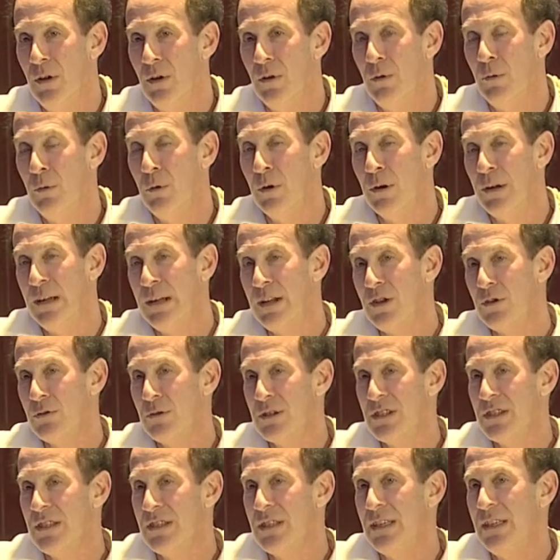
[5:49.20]
We're
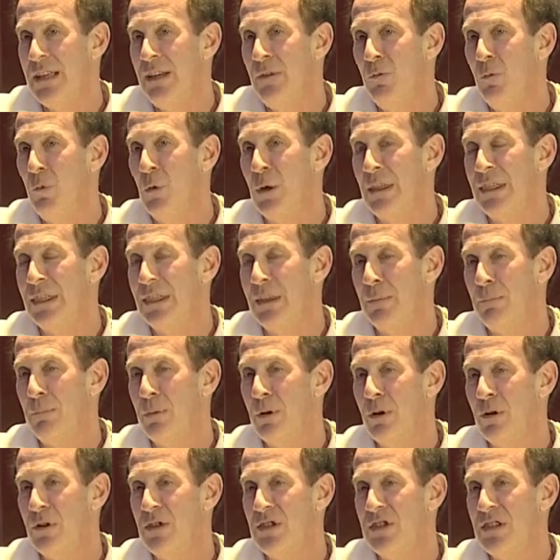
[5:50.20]
interested in what the
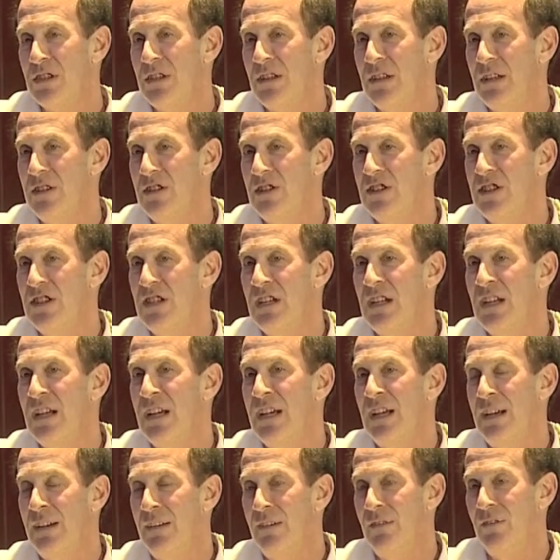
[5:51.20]
person
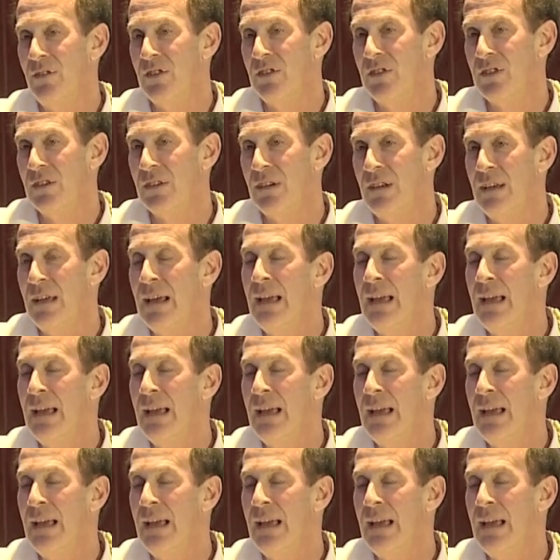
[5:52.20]
achieves.